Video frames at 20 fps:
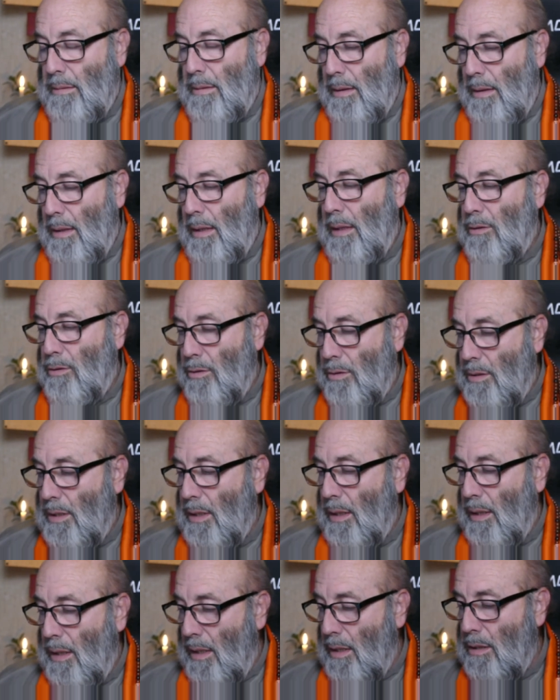
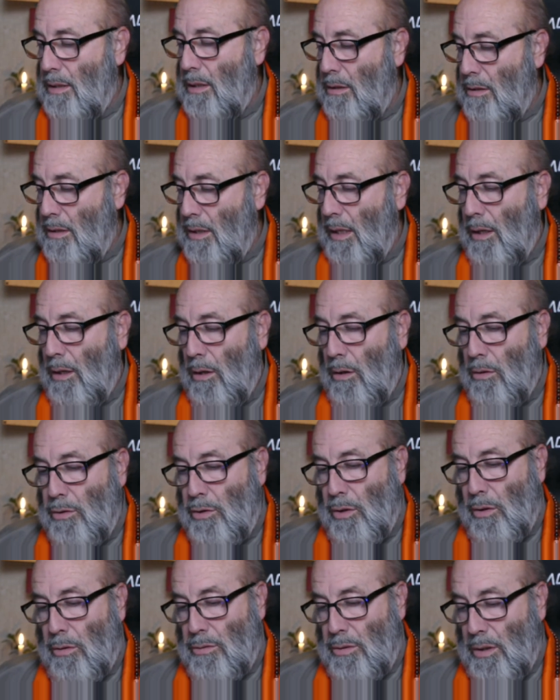interesting, interesting
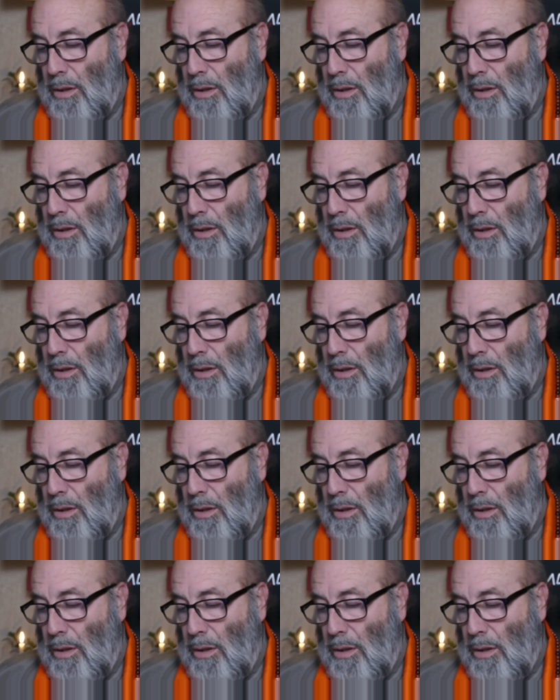Goshos. A